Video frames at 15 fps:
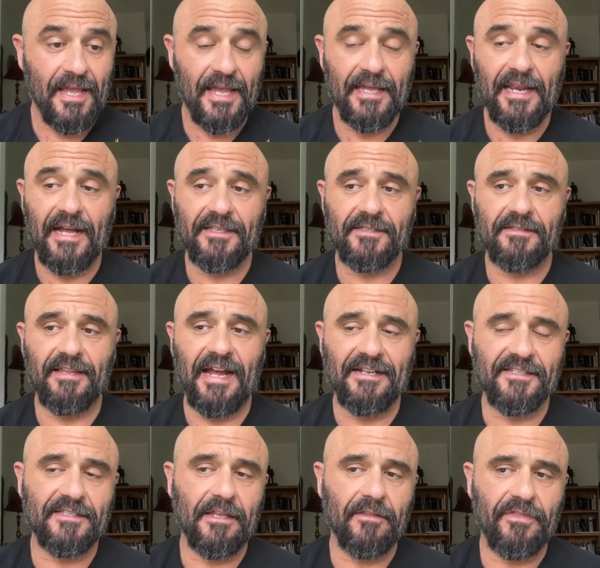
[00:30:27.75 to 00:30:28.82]
And that's
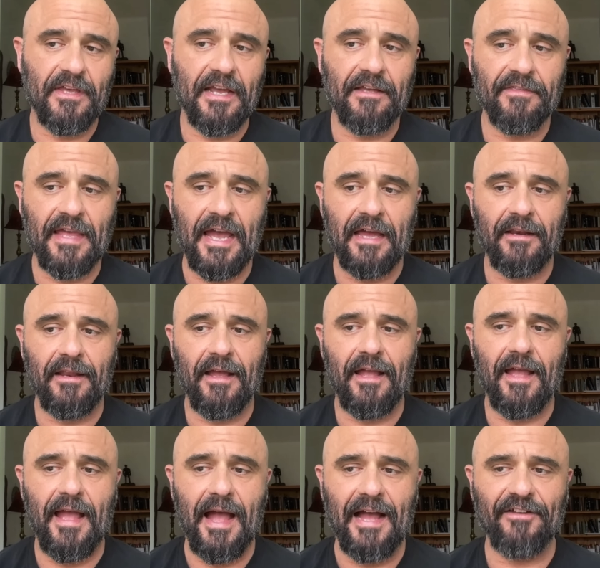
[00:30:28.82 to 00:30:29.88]
that's the thing that
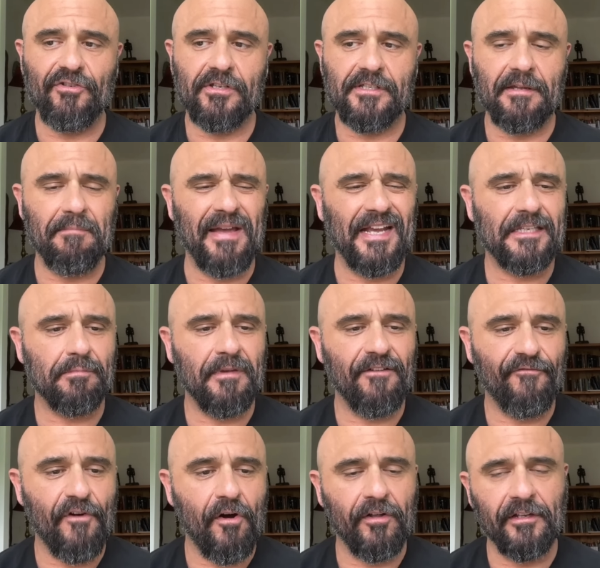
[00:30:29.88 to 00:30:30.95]
I just it makes me
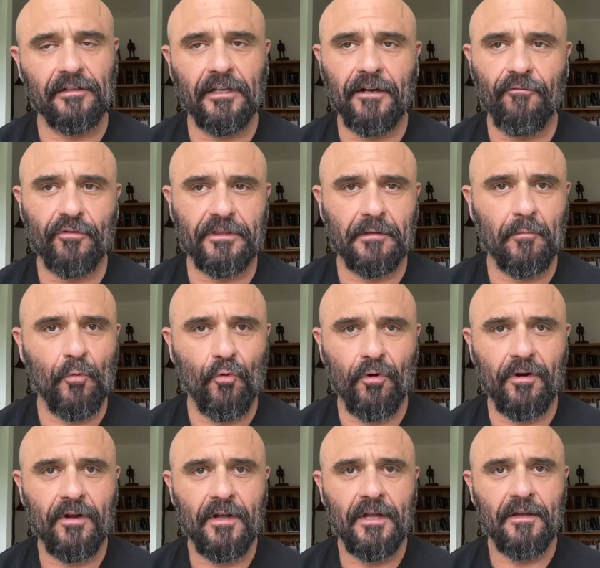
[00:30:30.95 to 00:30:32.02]
fall in love with the
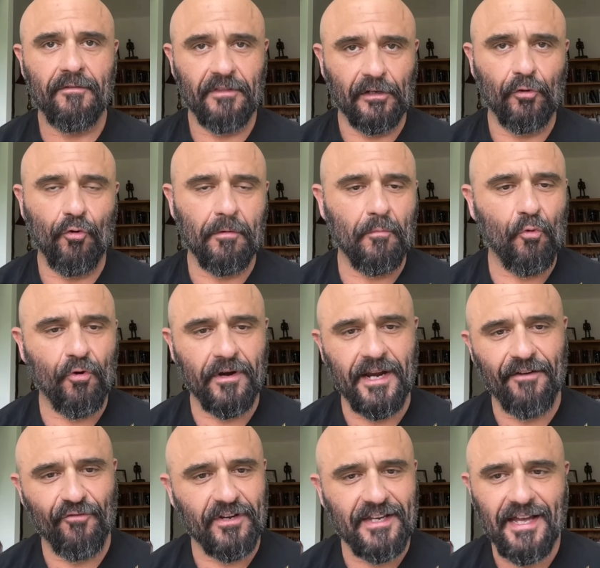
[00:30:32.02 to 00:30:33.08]
more the Lord more
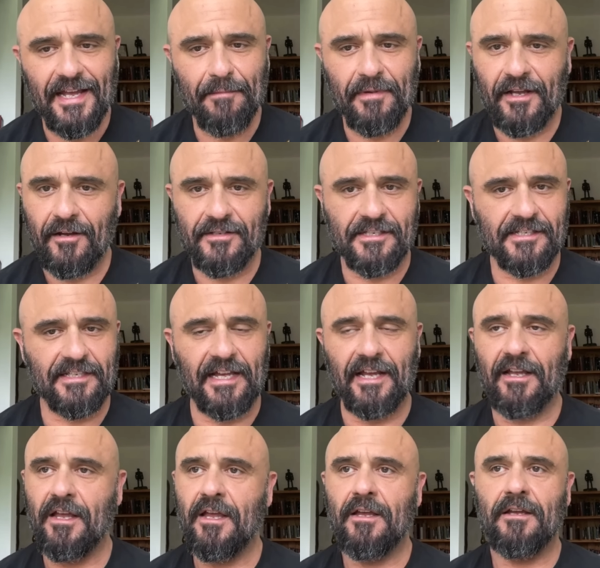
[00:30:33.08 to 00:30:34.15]
every day because it's
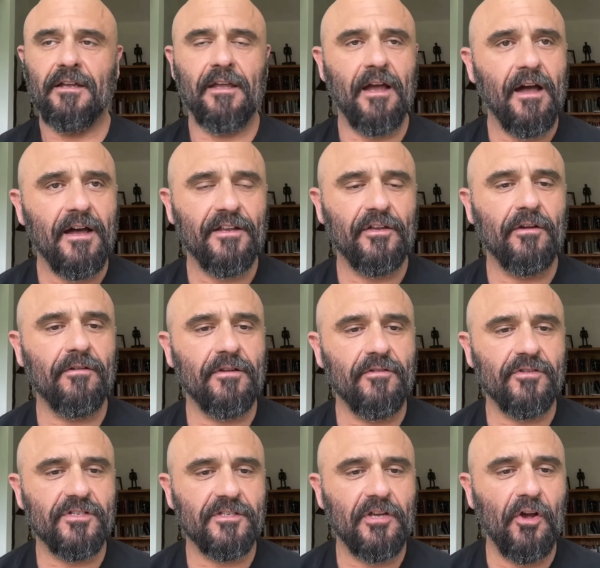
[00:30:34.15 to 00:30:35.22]
like, God, you're you're
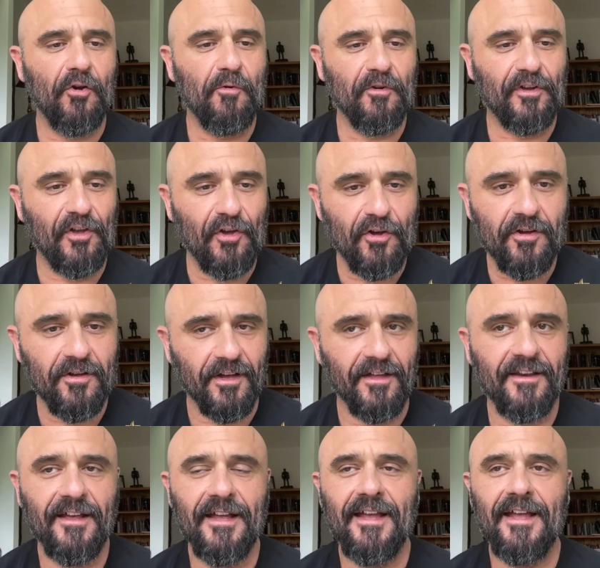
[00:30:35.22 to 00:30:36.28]
so good
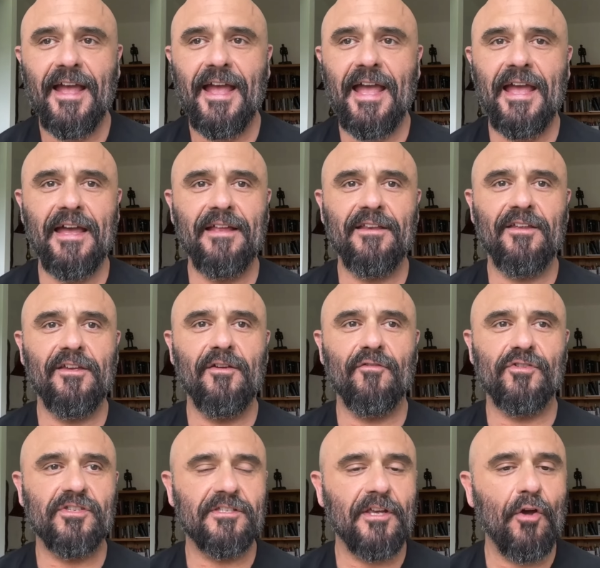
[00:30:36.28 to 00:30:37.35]
and
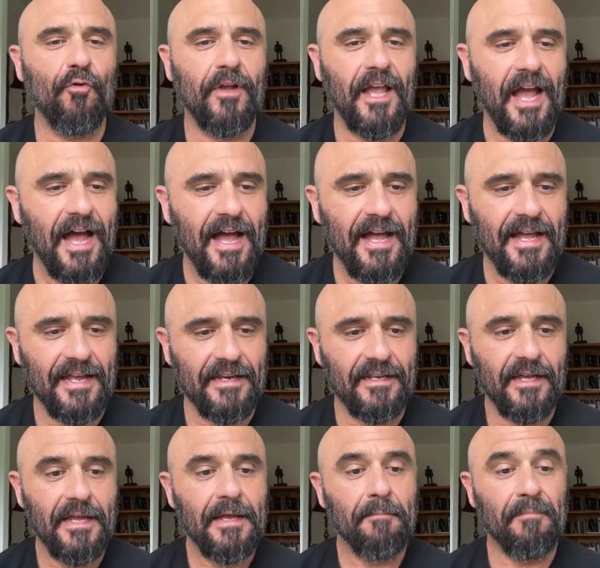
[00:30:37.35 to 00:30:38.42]
you're so
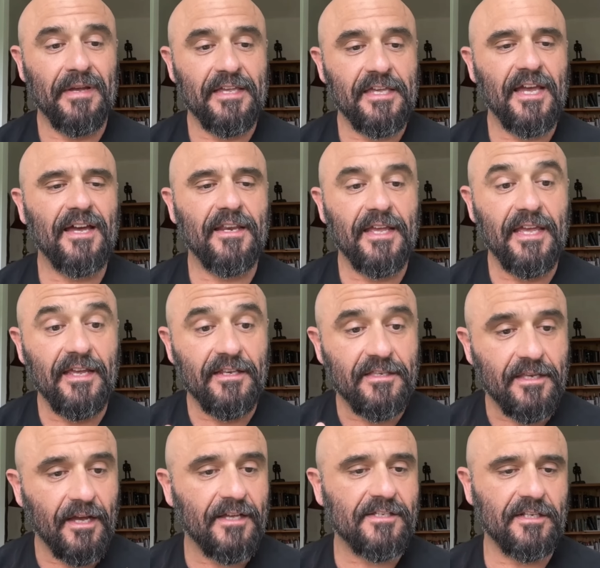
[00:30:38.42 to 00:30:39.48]
kind, but yet he
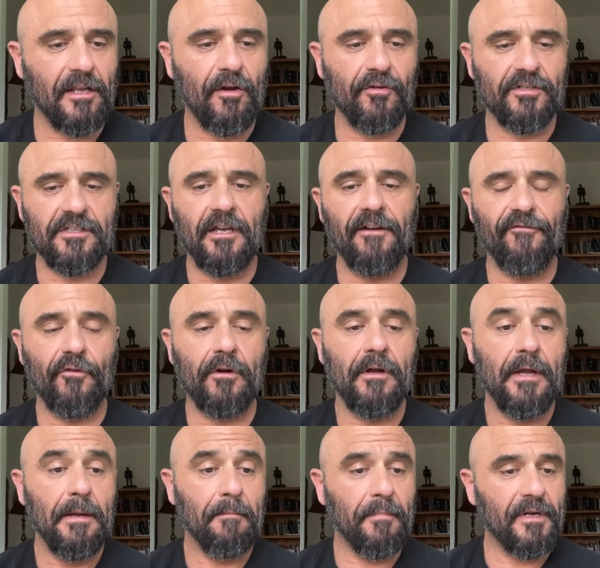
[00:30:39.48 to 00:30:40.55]
does long suffer.
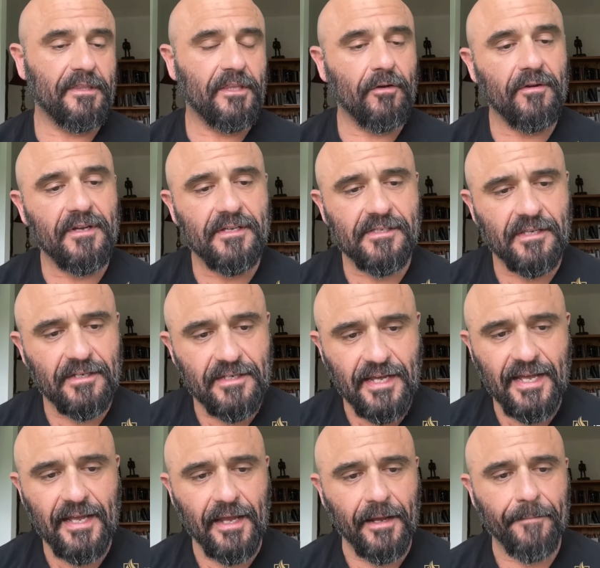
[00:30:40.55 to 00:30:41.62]
But there is a
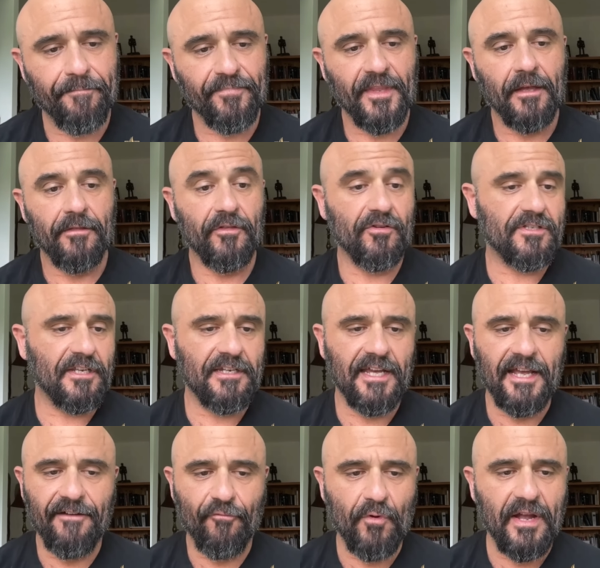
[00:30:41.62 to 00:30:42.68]
day, there's a
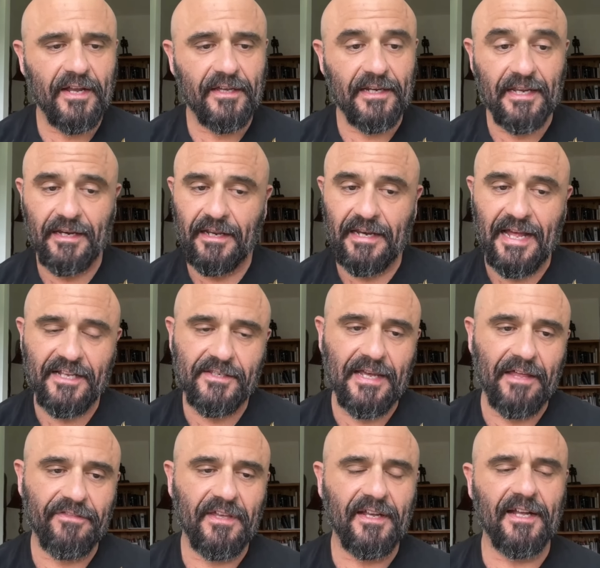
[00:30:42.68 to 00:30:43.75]
day of reckoning, and that's
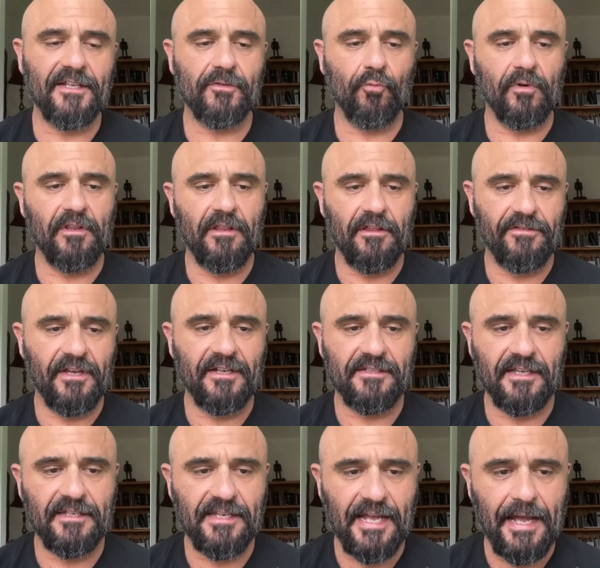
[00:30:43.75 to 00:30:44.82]
I think it's one of the things
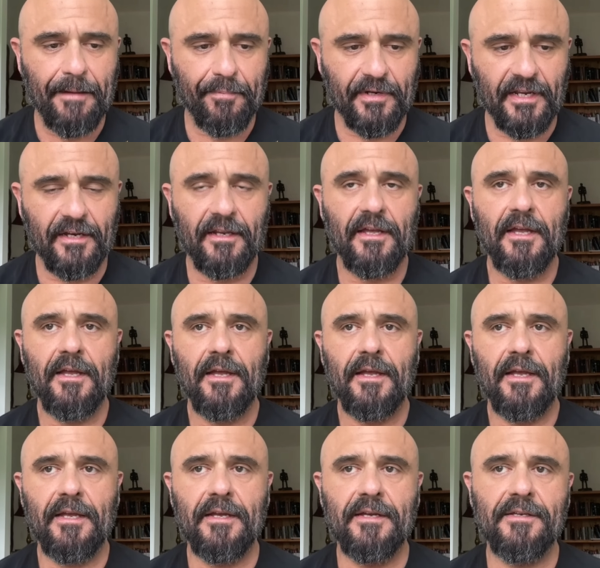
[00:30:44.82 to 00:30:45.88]
that's happening
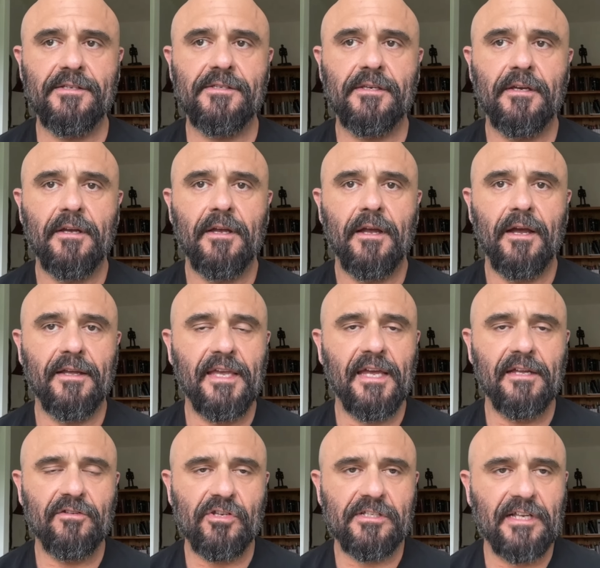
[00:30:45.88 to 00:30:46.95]
is
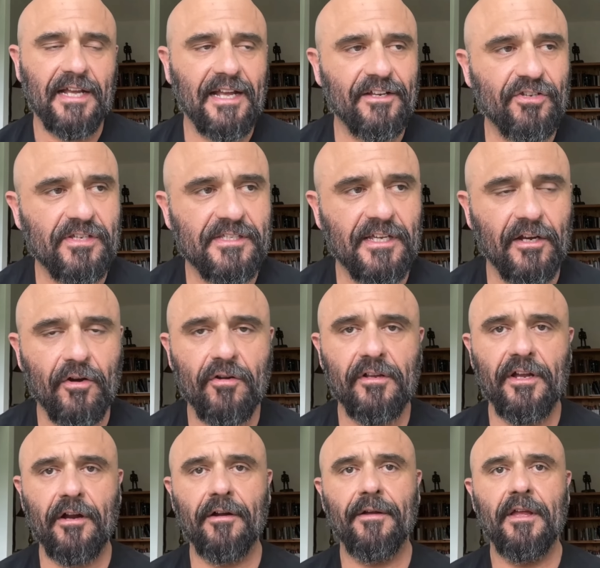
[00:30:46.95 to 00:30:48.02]
again, just like I just said
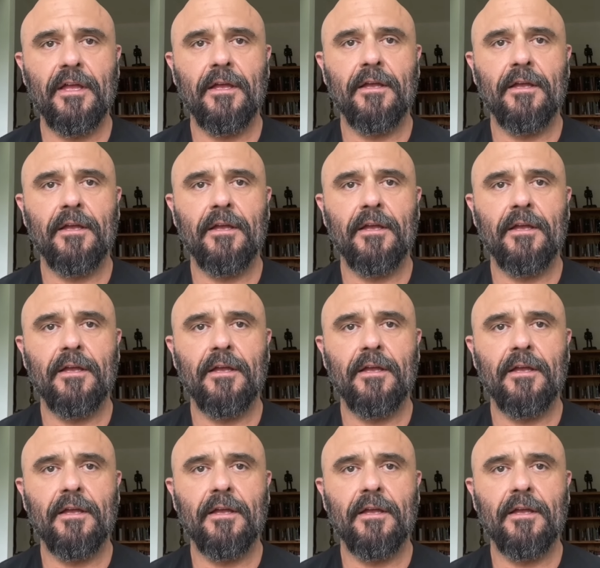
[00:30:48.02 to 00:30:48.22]
earlier,